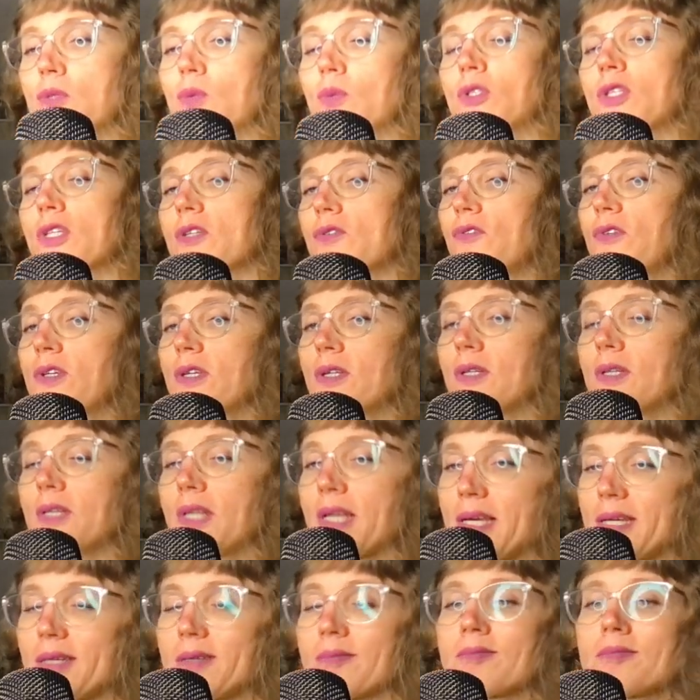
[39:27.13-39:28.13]
which I feel
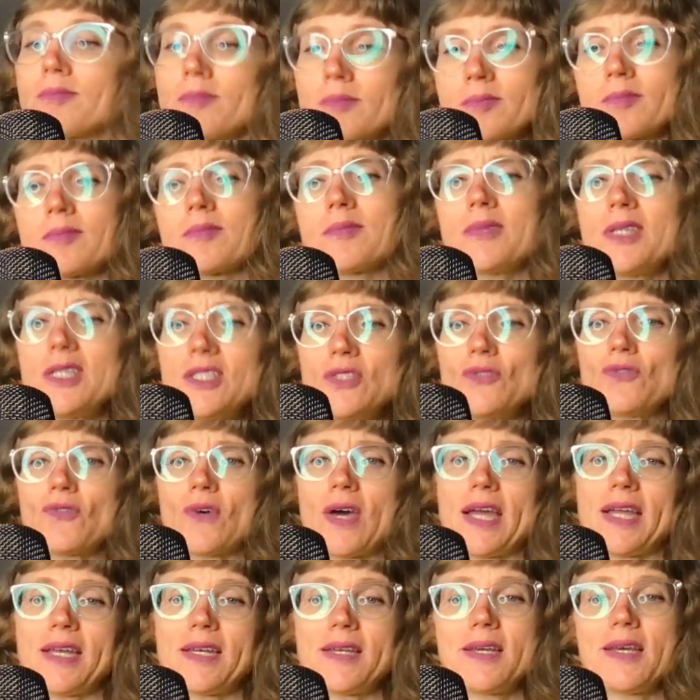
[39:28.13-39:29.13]
like is
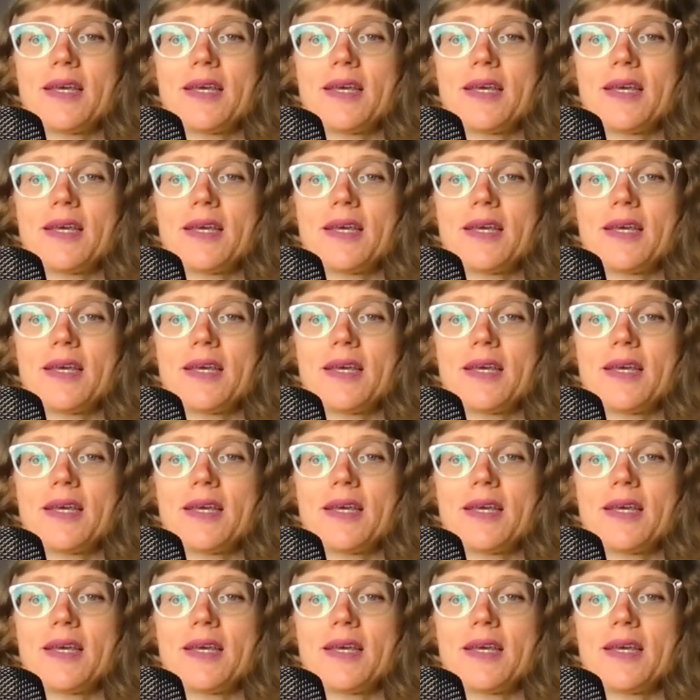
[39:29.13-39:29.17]
fine.